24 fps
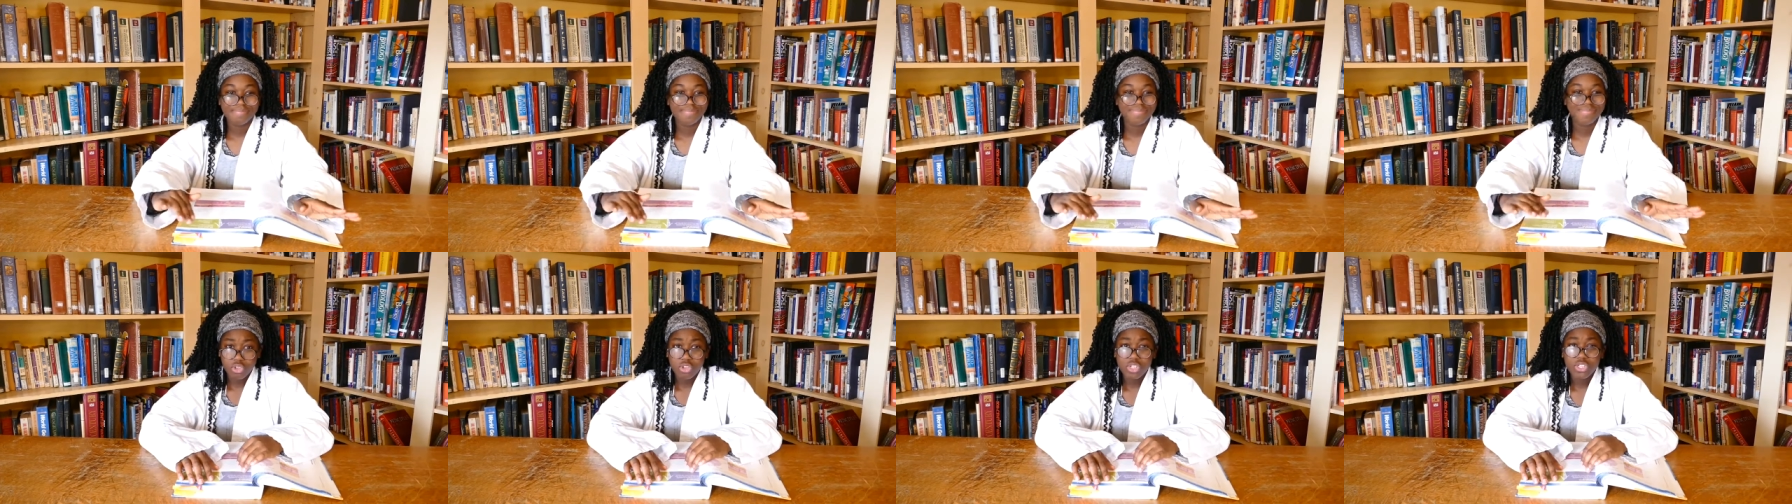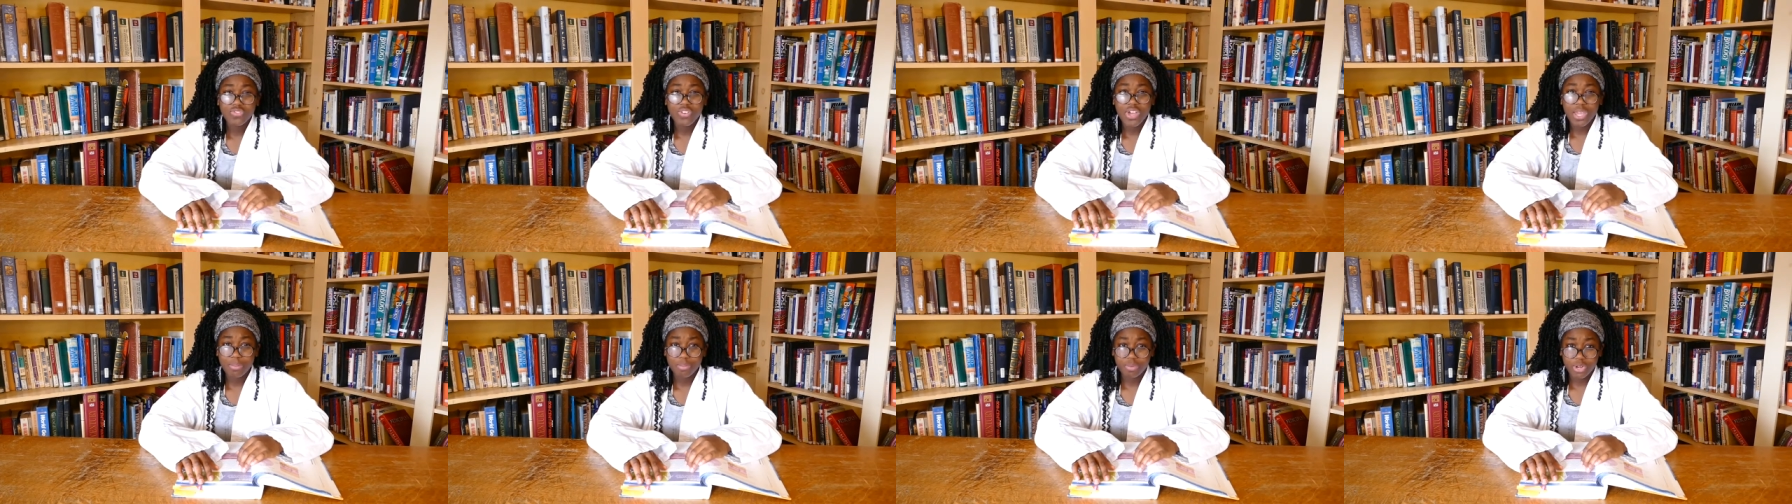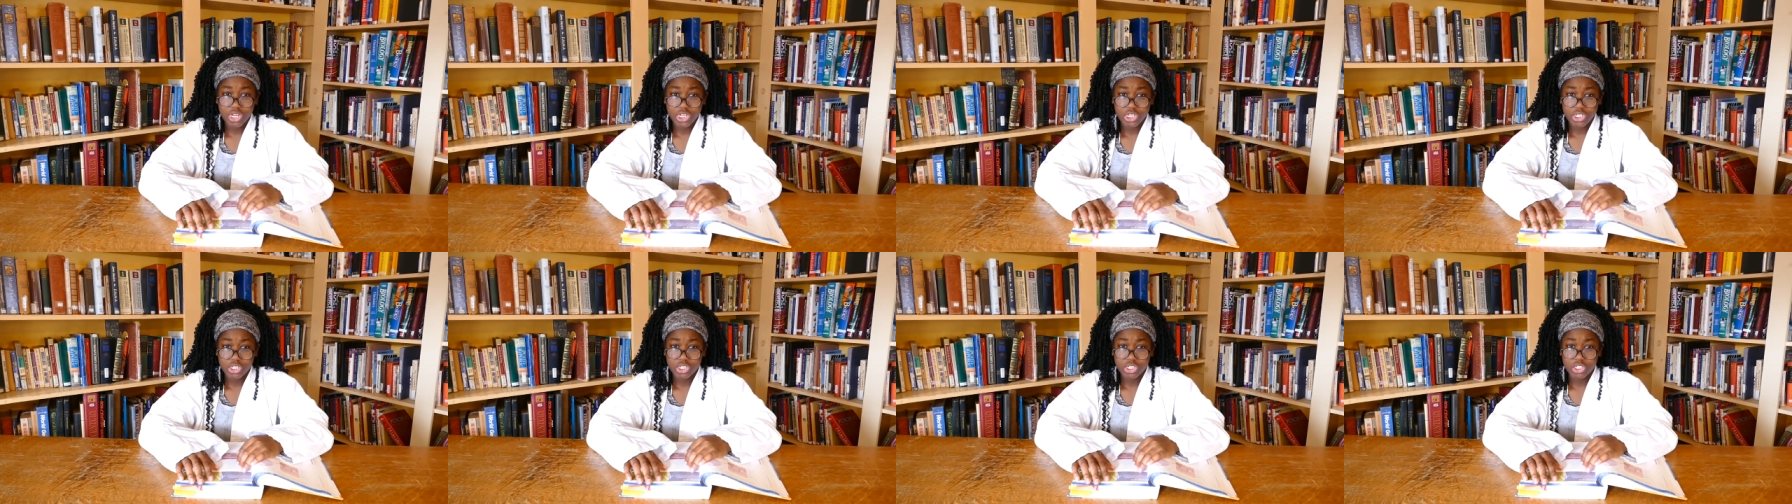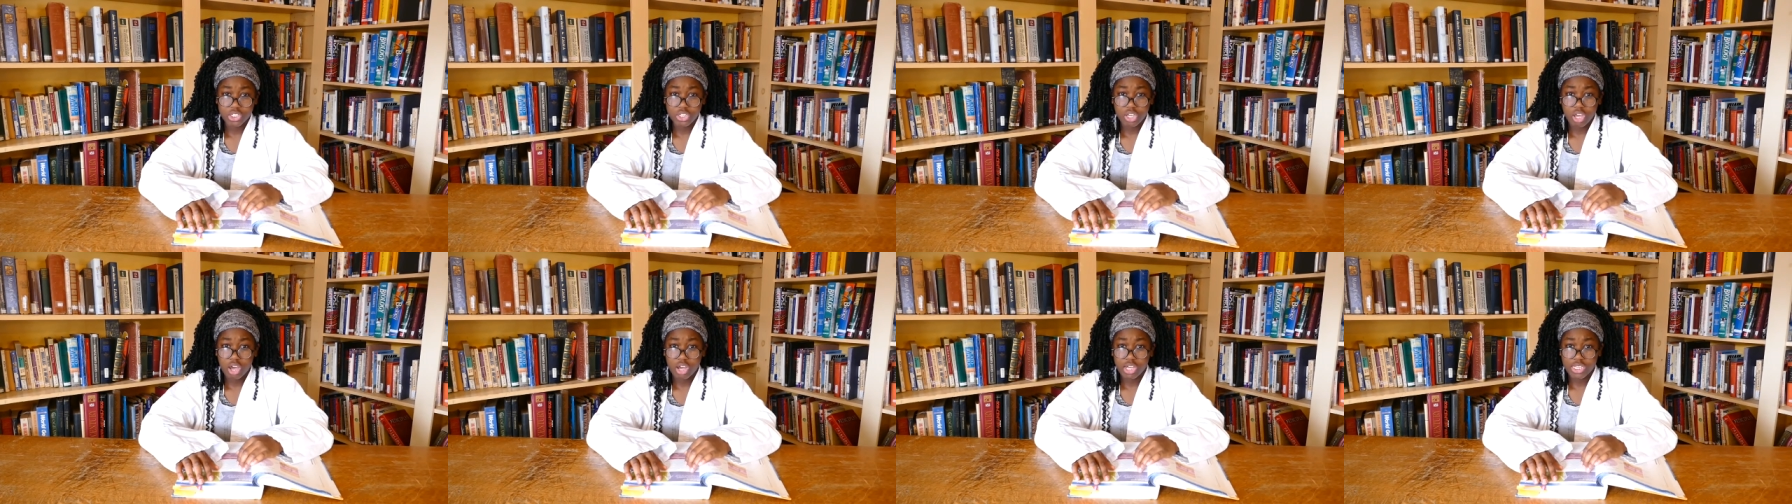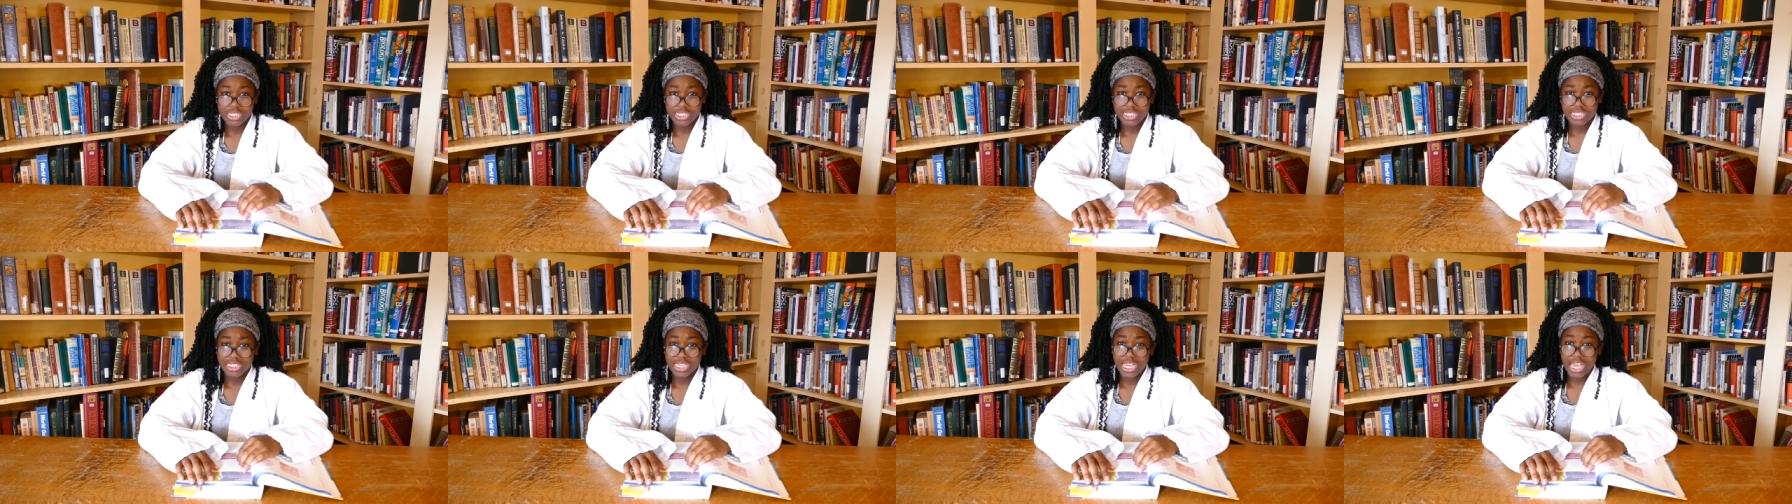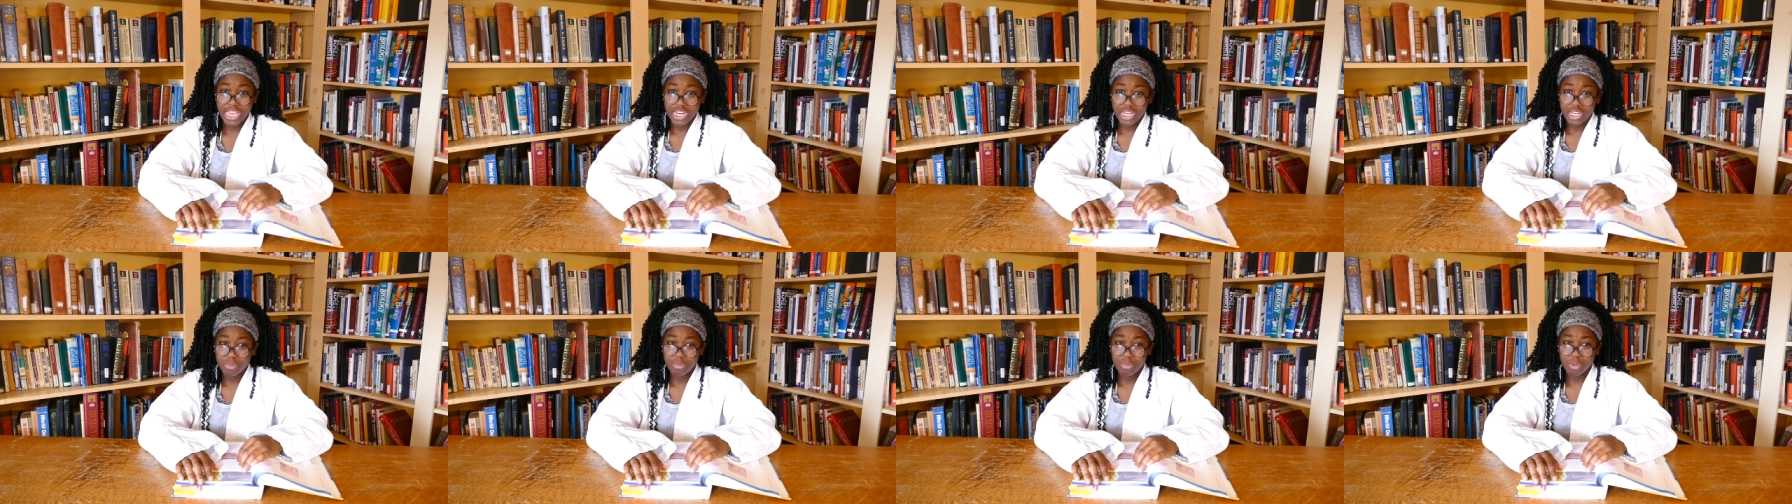Those vibrations cause the tiny